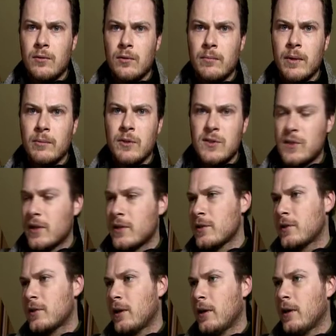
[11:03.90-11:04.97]
or maybe a size
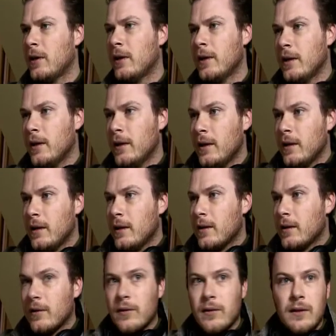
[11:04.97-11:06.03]
under.
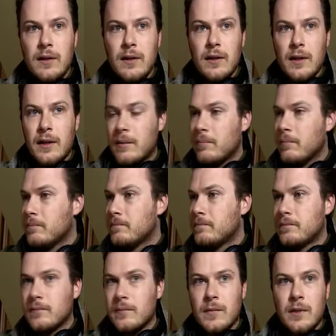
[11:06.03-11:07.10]
The
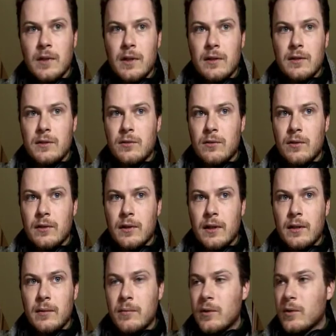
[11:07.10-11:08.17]
I gotta scroll that
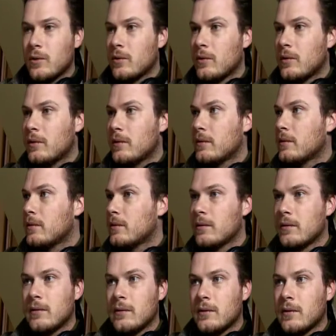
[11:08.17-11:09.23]
up though.
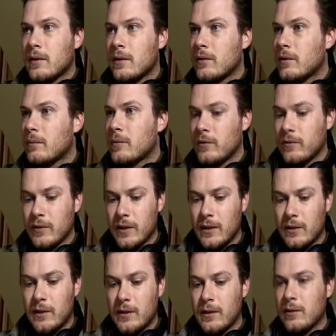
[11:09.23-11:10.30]
How do I move that
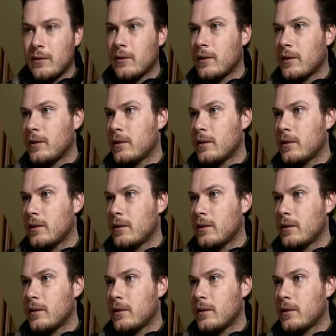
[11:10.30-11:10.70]
around?